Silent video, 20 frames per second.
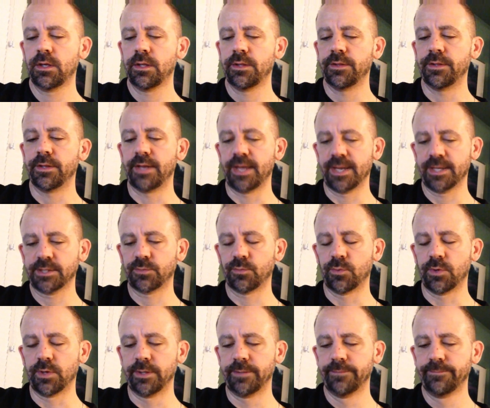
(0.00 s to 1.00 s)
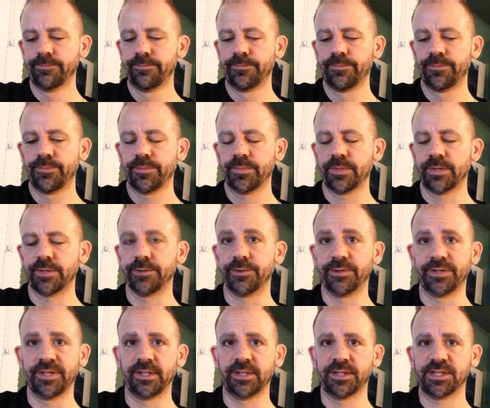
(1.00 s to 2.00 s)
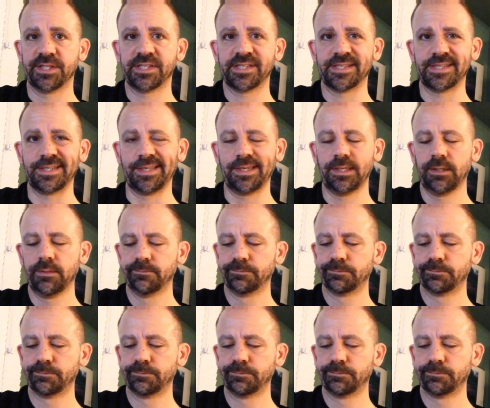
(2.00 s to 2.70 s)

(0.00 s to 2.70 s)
The next one, underneath C,